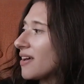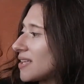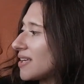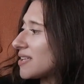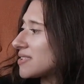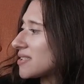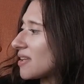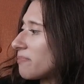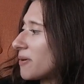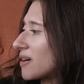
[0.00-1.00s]
Is
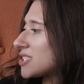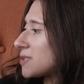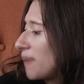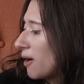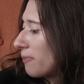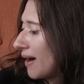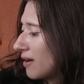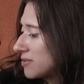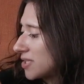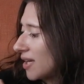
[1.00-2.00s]
the book
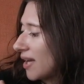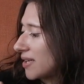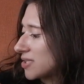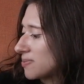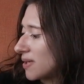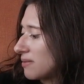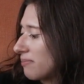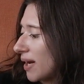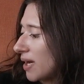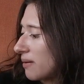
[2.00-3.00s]
Spellbound, and it's written
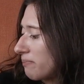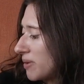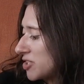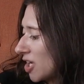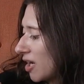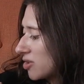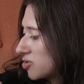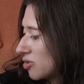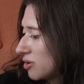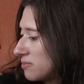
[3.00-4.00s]
by Bishak
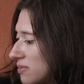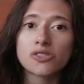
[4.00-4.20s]
Som.